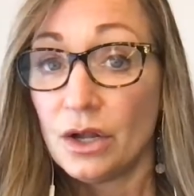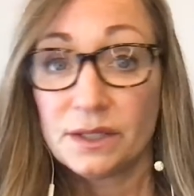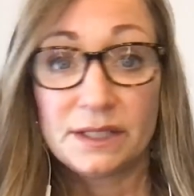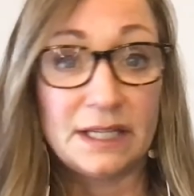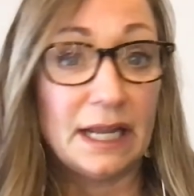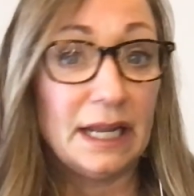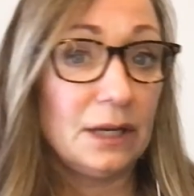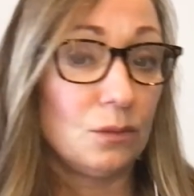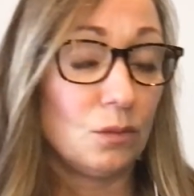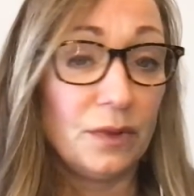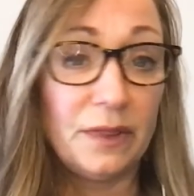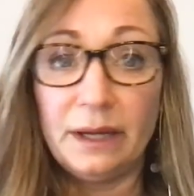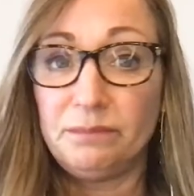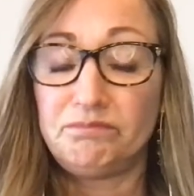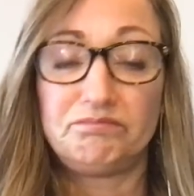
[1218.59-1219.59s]

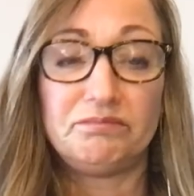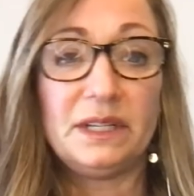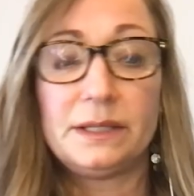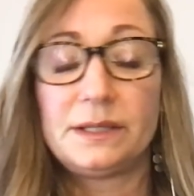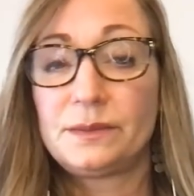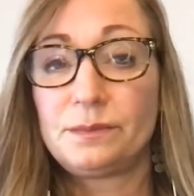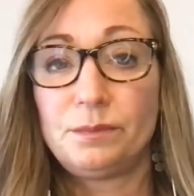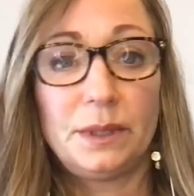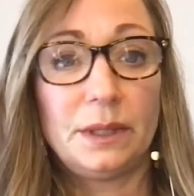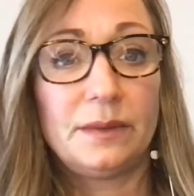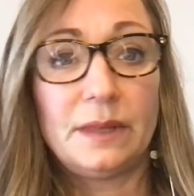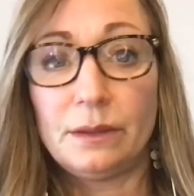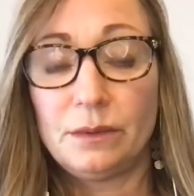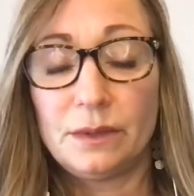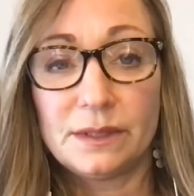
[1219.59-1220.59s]
that
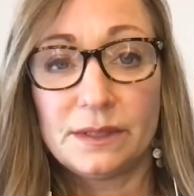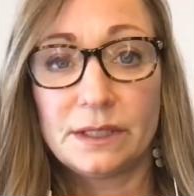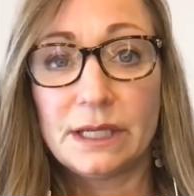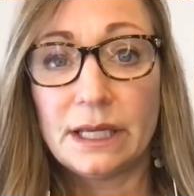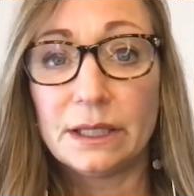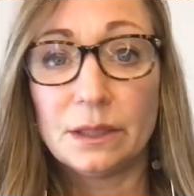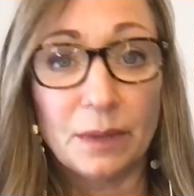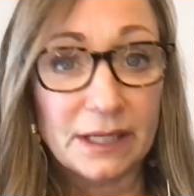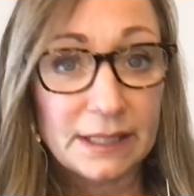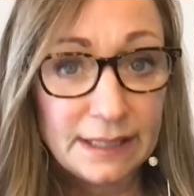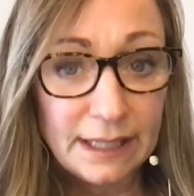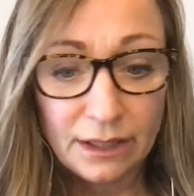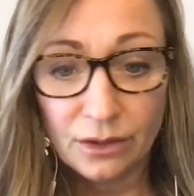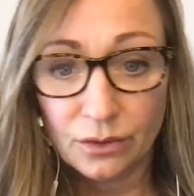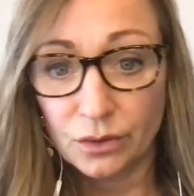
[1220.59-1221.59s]
is attended by
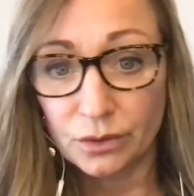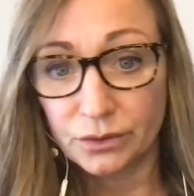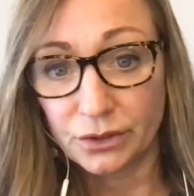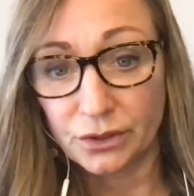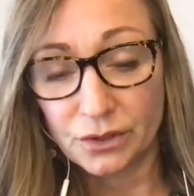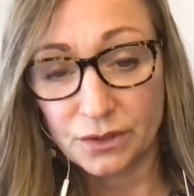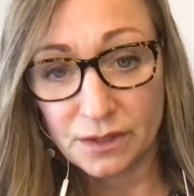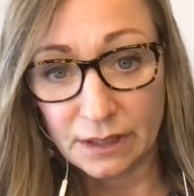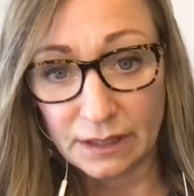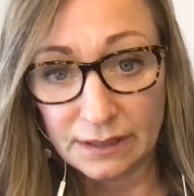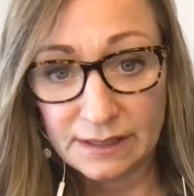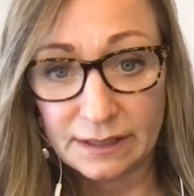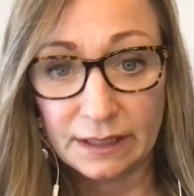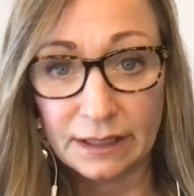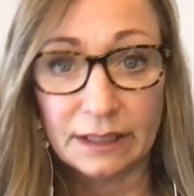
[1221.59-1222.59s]
stakeholders and
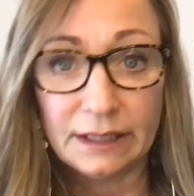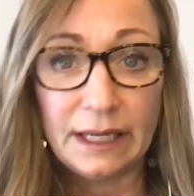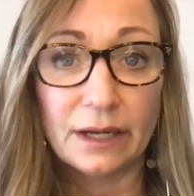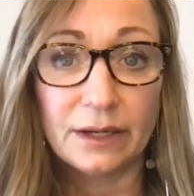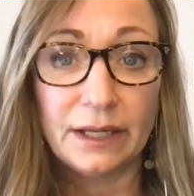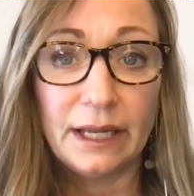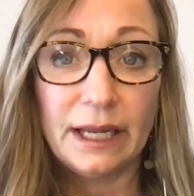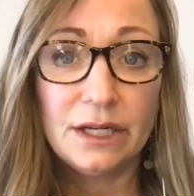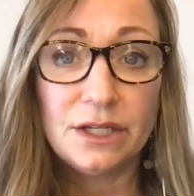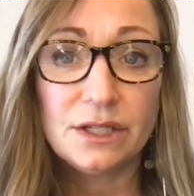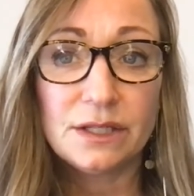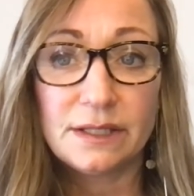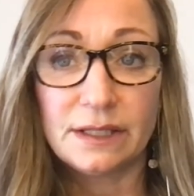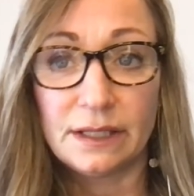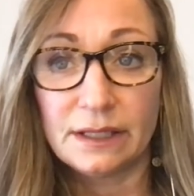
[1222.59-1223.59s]
city and county
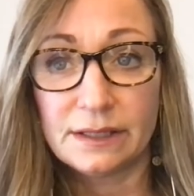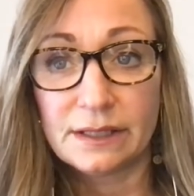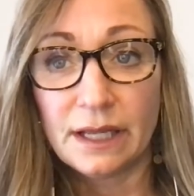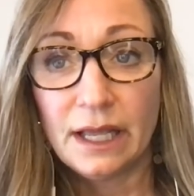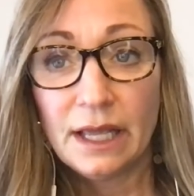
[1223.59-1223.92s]
agencies,